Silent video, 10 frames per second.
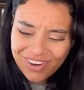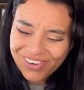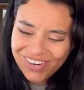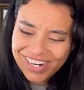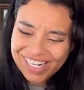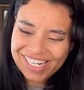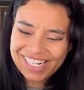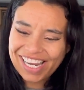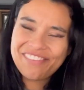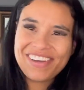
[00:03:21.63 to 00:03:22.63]

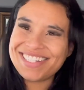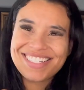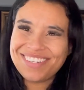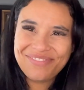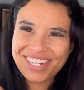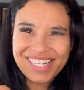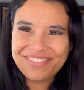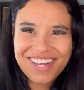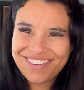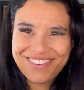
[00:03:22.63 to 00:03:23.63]
or if I just didn't put enough
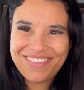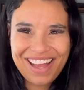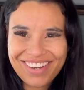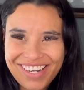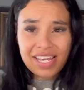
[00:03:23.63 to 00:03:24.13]
cocoa powder.